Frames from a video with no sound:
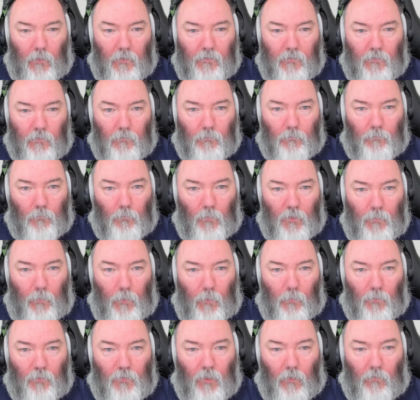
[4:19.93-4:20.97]
better still,
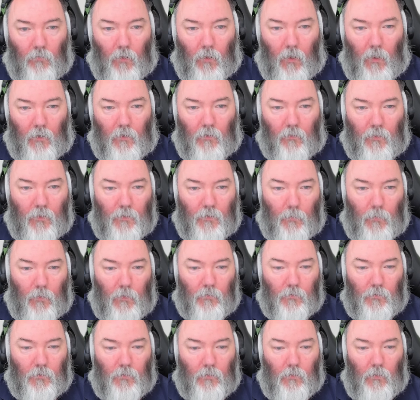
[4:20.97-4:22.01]
which people generally like on this
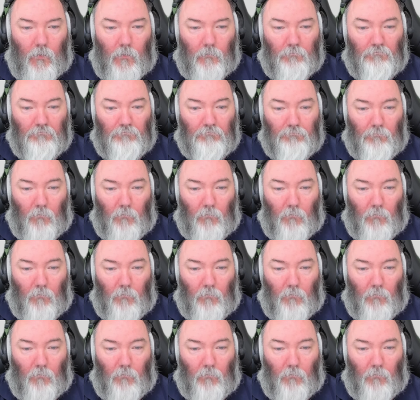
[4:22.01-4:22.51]
mouse.